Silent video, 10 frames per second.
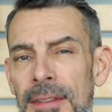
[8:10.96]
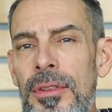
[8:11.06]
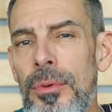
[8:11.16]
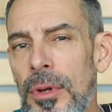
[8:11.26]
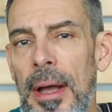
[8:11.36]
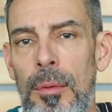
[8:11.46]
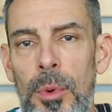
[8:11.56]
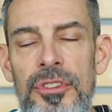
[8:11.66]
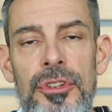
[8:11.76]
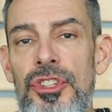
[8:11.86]
even though God
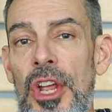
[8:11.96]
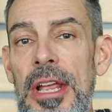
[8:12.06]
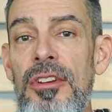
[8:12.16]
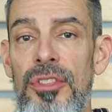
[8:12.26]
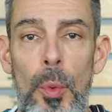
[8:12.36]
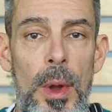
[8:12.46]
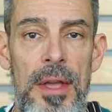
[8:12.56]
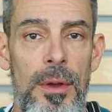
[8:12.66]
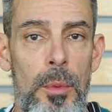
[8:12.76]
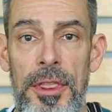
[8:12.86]
wants to change the way
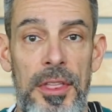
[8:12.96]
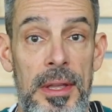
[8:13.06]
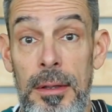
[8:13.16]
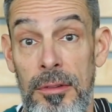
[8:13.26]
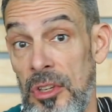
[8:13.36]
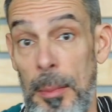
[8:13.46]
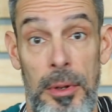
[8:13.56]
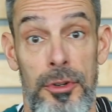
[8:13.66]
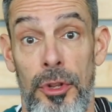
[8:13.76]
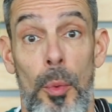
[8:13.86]
that we think,
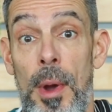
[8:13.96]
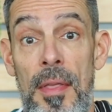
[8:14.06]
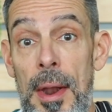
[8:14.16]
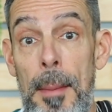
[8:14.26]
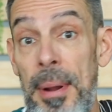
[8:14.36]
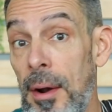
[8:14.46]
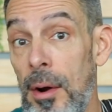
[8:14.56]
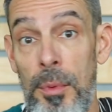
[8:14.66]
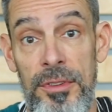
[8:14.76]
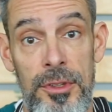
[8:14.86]
similar to the way that a
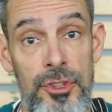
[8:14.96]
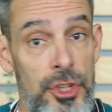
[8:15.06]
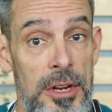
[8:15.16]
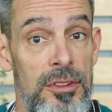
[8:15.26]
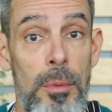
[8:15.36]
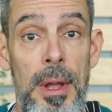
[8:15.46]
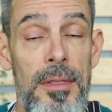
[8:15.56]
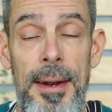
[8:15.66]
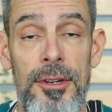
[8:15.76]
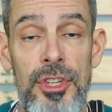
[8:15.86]
parent wants to change the way
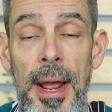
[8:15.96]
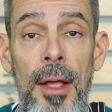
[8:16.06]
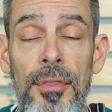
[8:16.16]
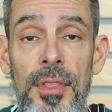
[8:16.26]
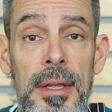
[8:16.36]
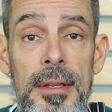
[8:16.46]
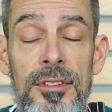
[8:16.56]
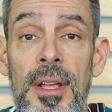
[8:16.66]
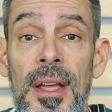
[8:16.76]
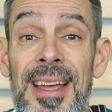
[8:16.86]
that a child thinks,